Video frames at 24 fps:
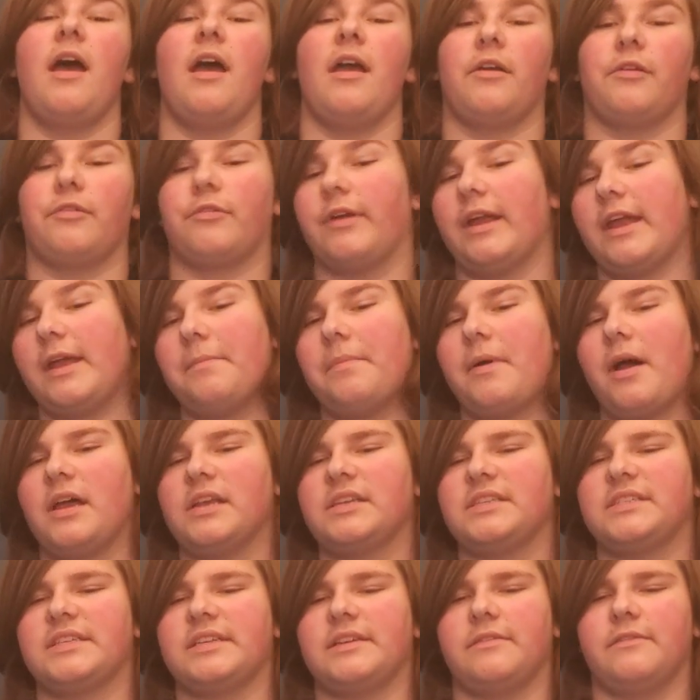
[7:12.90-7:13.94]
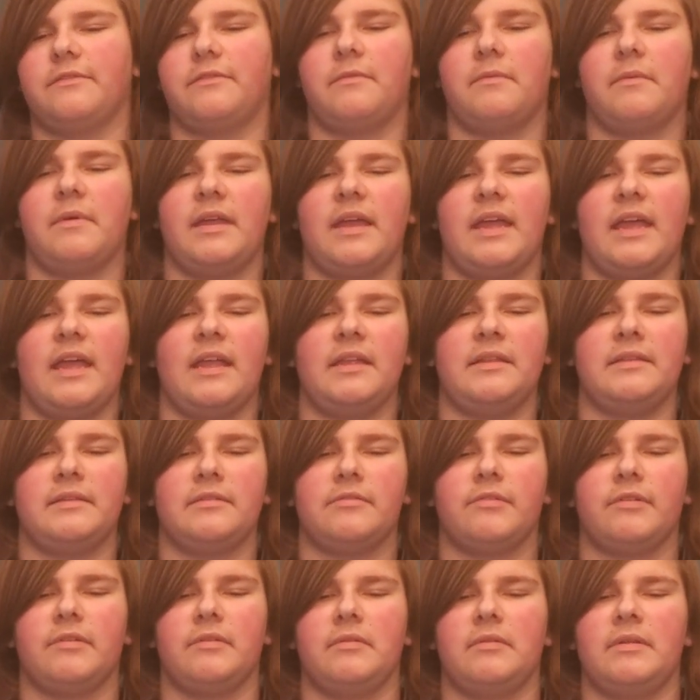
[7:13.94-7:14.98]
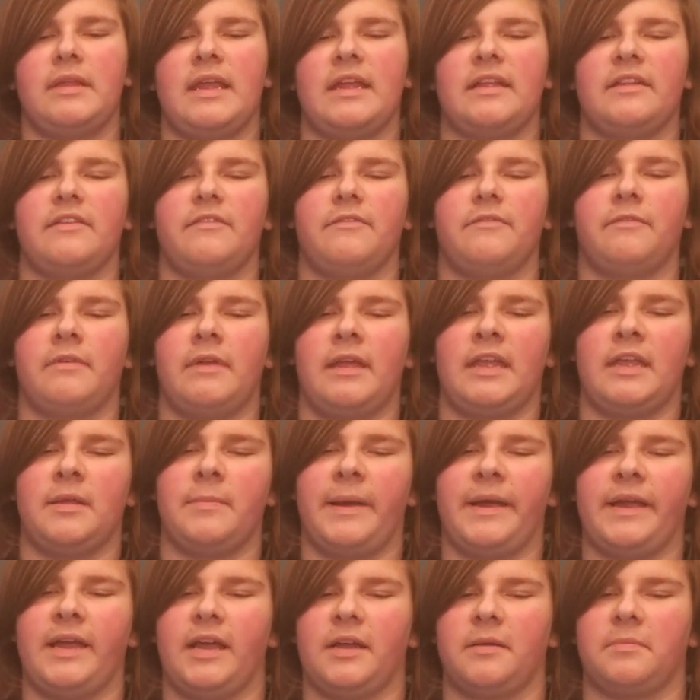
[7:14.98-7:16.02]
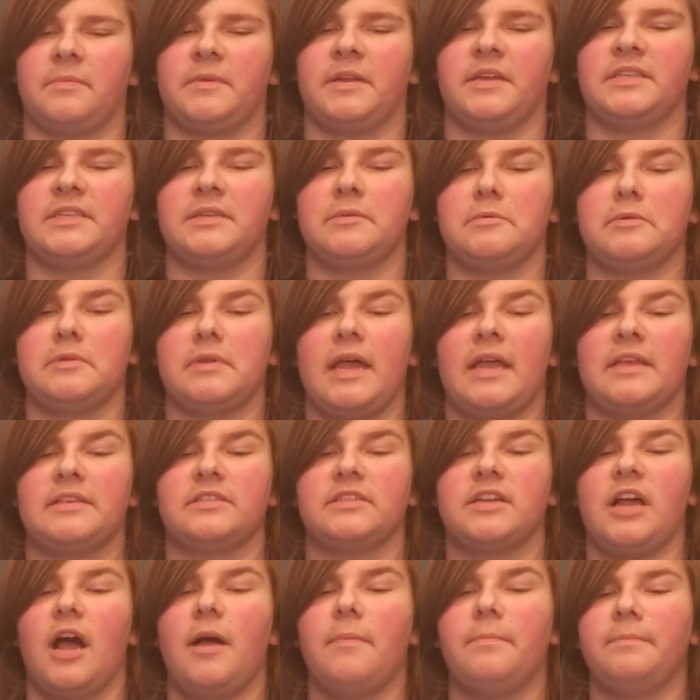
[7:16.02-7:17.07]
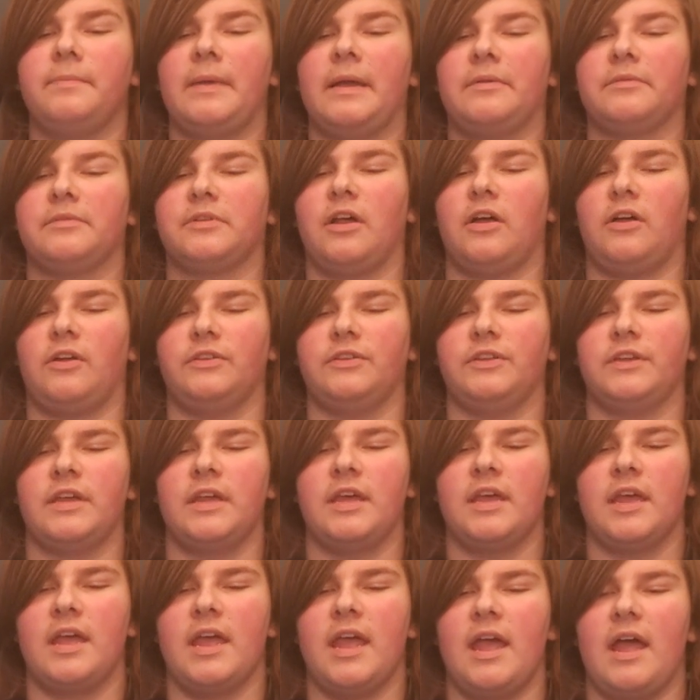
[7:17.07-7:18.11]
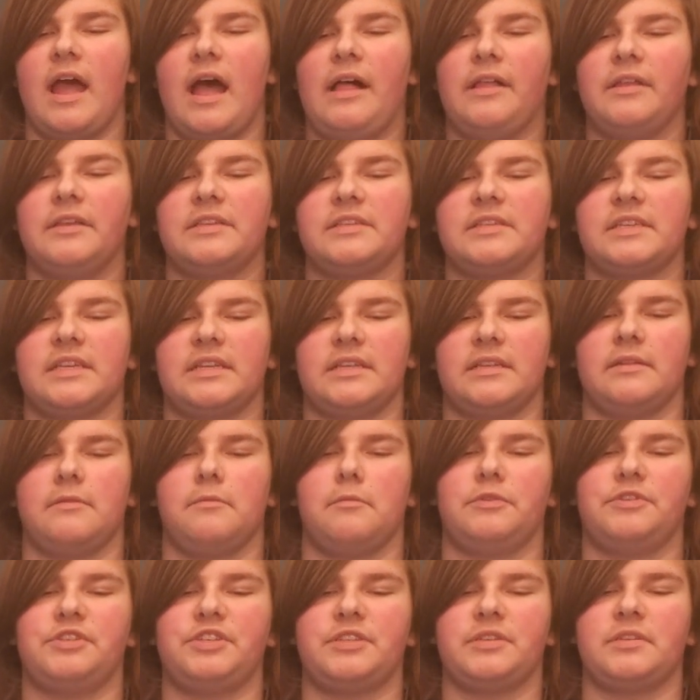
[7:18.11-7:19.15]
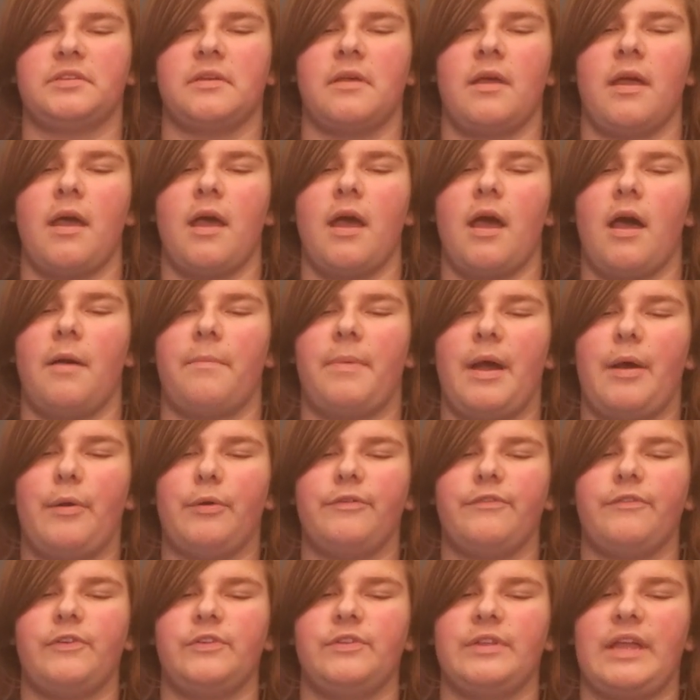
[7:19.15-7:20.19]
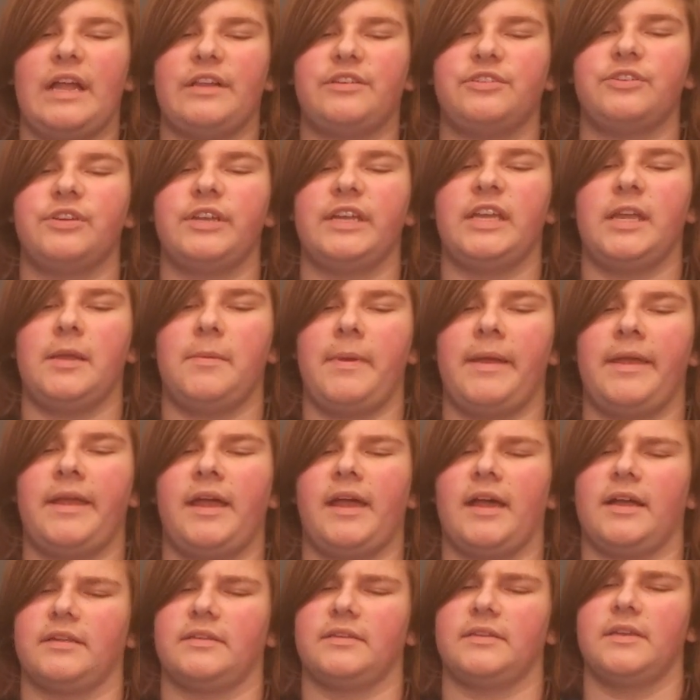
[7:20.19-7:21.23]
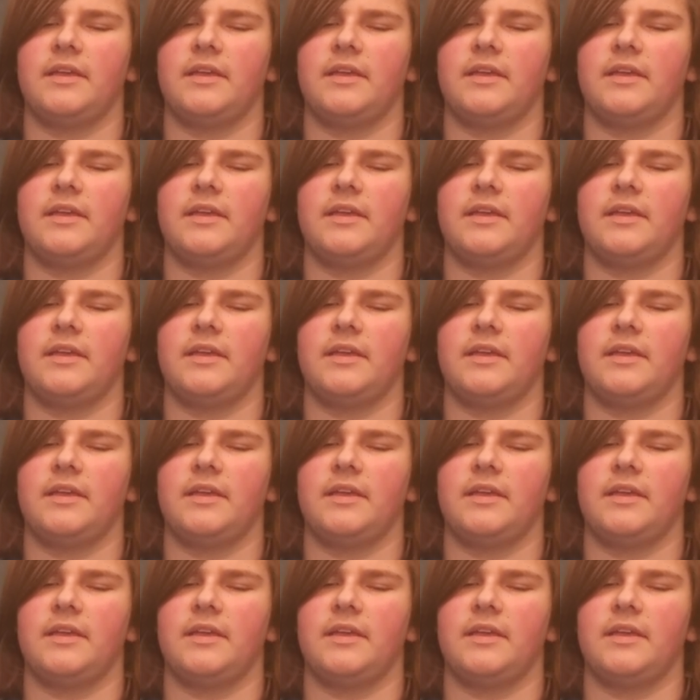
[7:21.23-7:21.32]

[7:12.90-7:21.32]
gram-positive and negative antibiotic, because it has a compound called allicin, which is a powerful natural antibiotic,